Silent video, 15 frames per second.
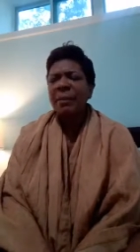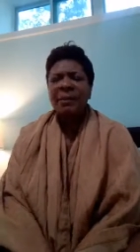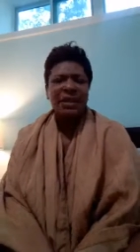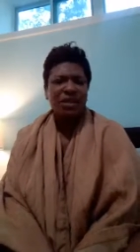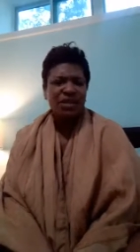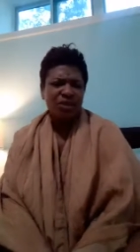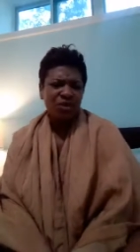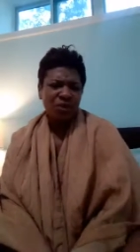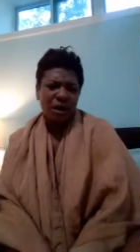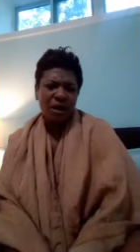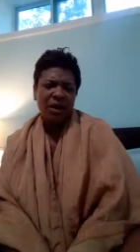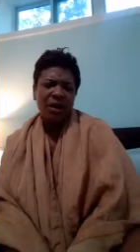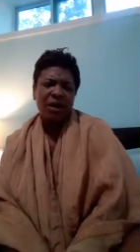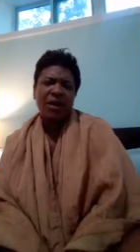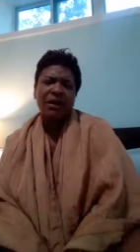be
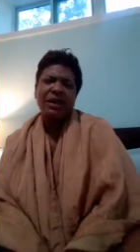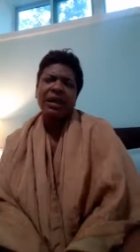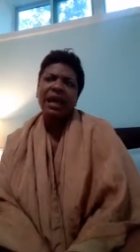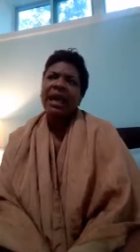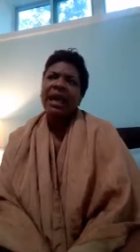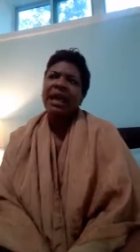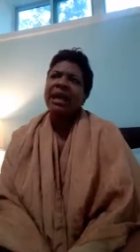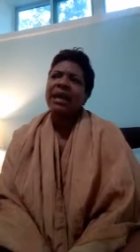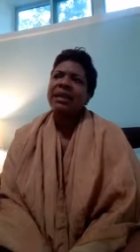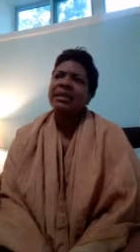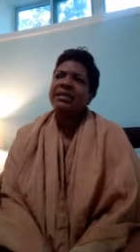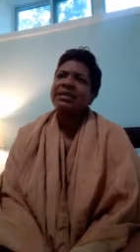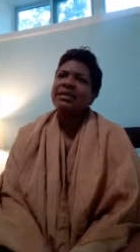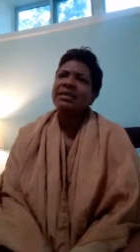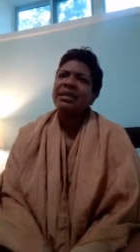strong
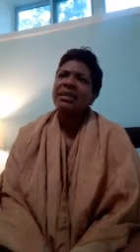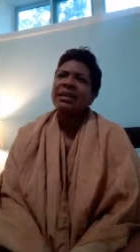and